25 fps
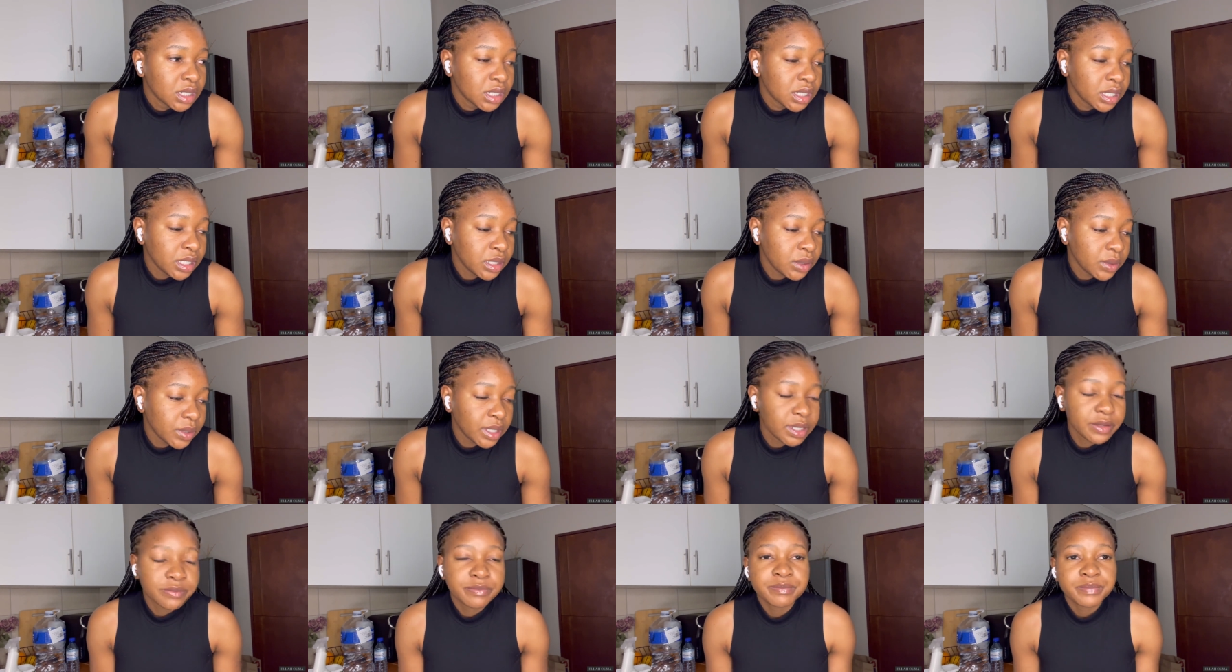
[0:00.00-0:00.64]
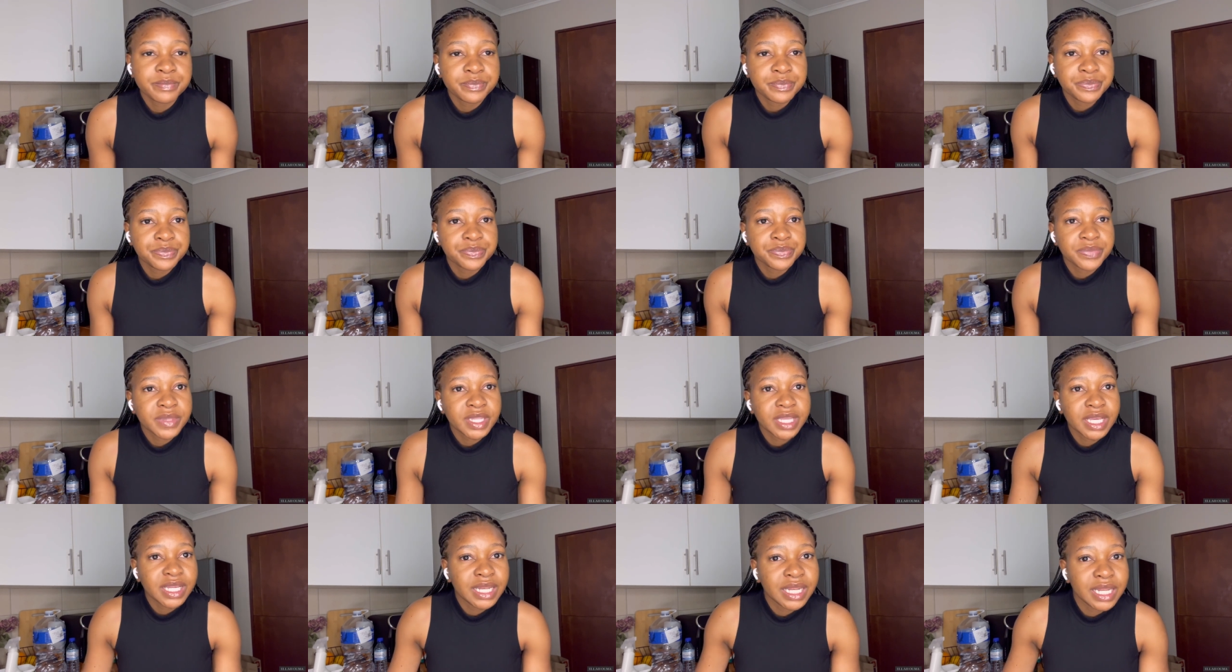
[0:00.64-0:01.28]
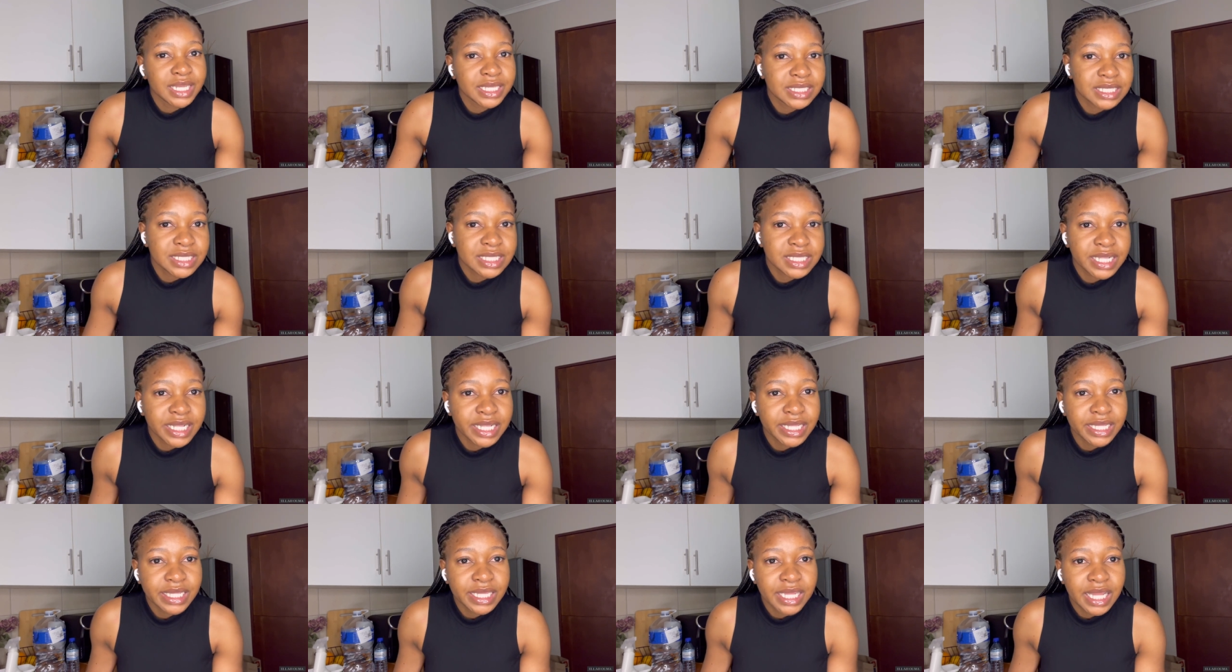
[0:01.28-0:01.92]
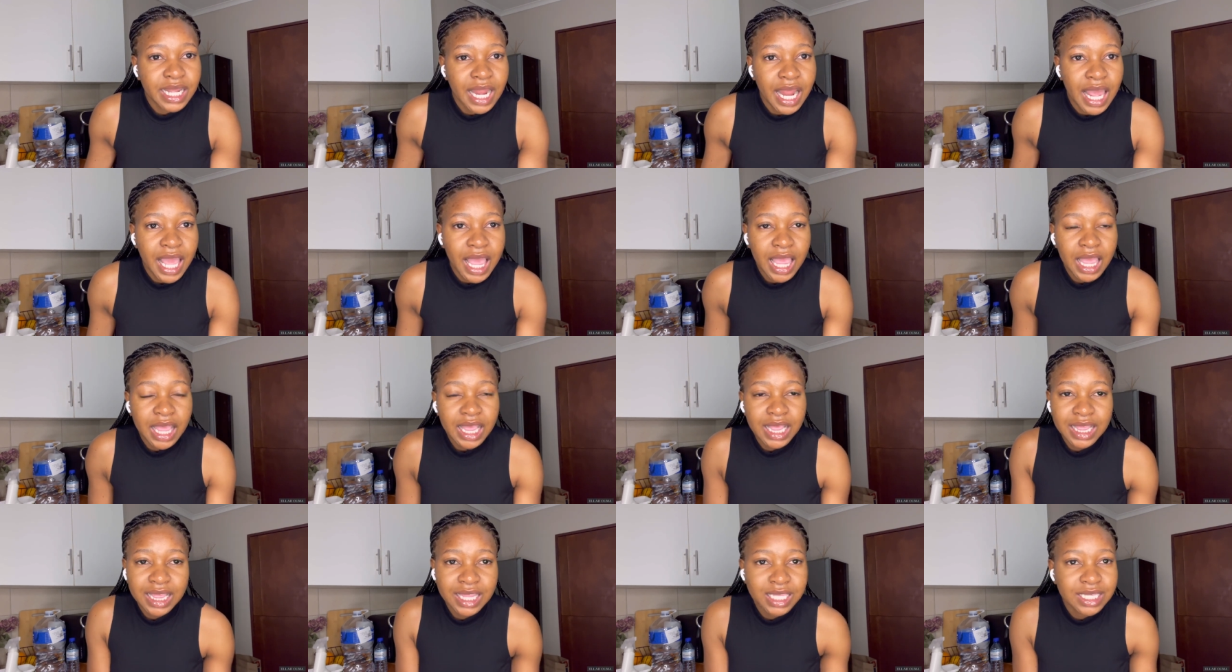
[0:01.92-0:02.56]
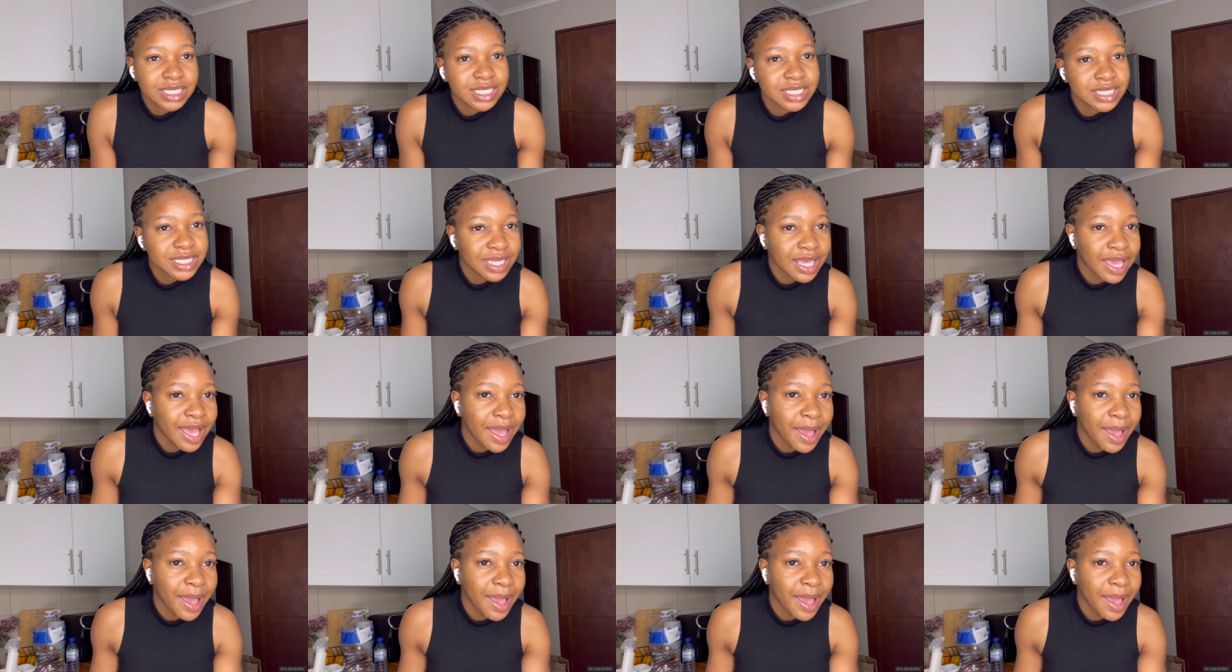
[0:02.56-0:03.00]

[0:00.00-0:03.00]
anyway let's clean this